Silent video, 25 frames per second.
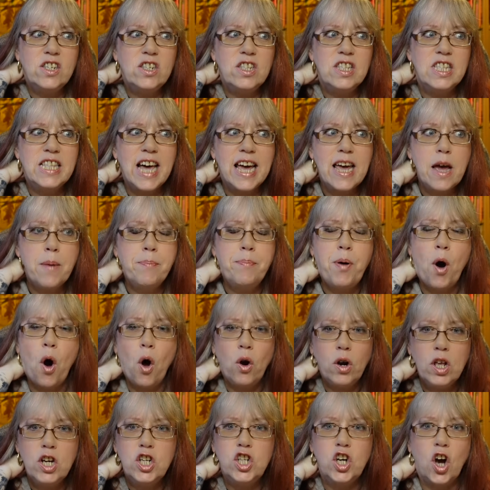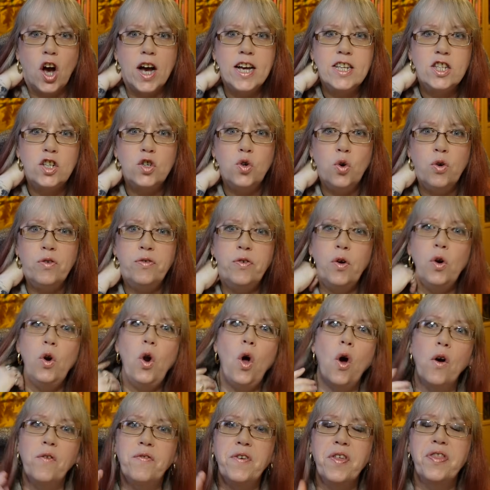they apologise an awful
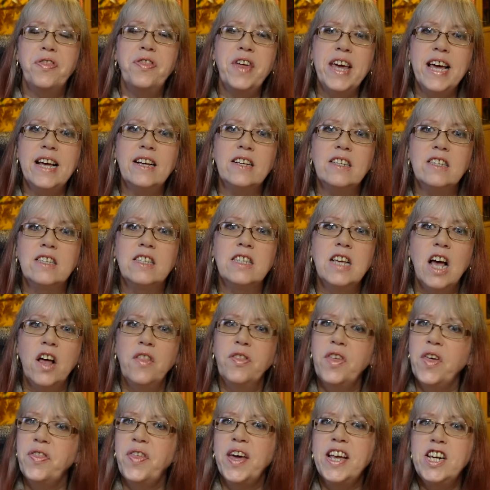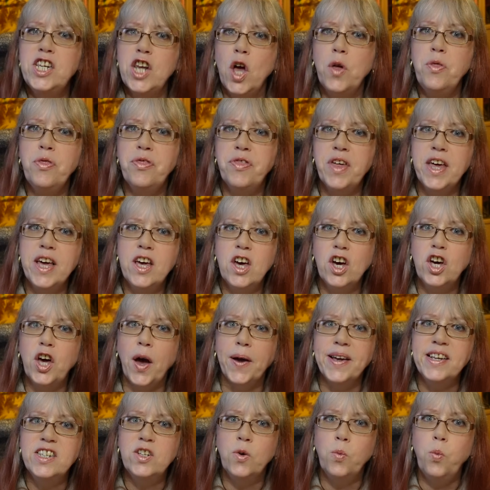lot for things that they don't think are
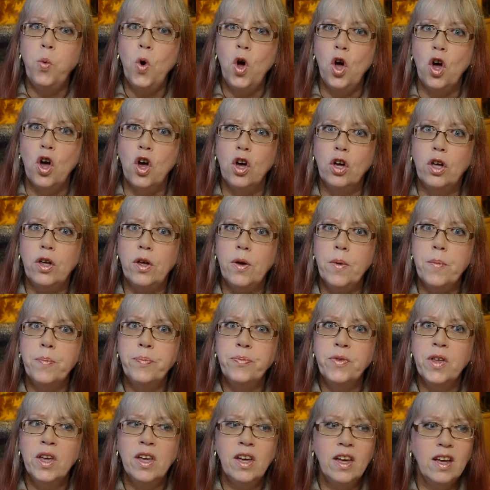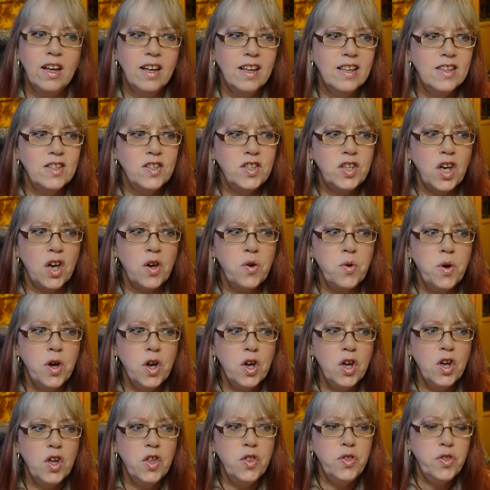going to work. So
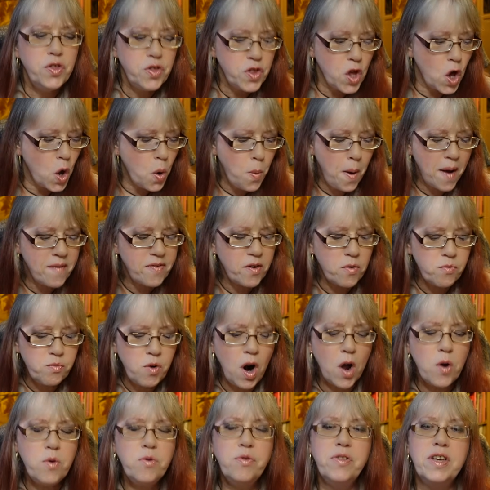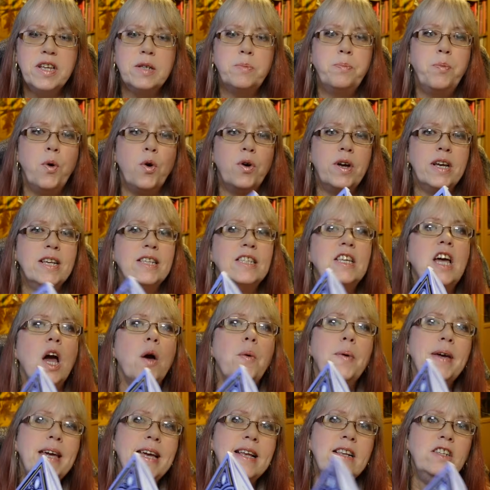whoever wrote this book is
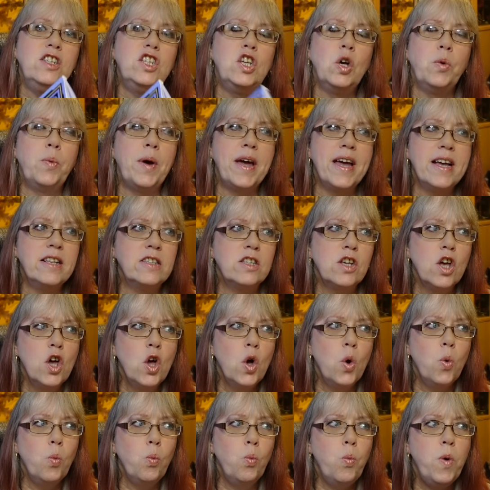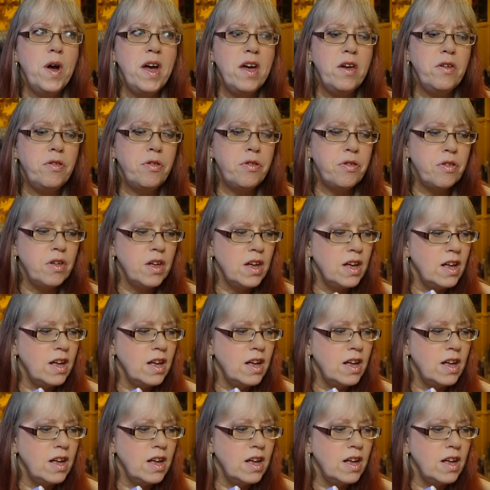going into it with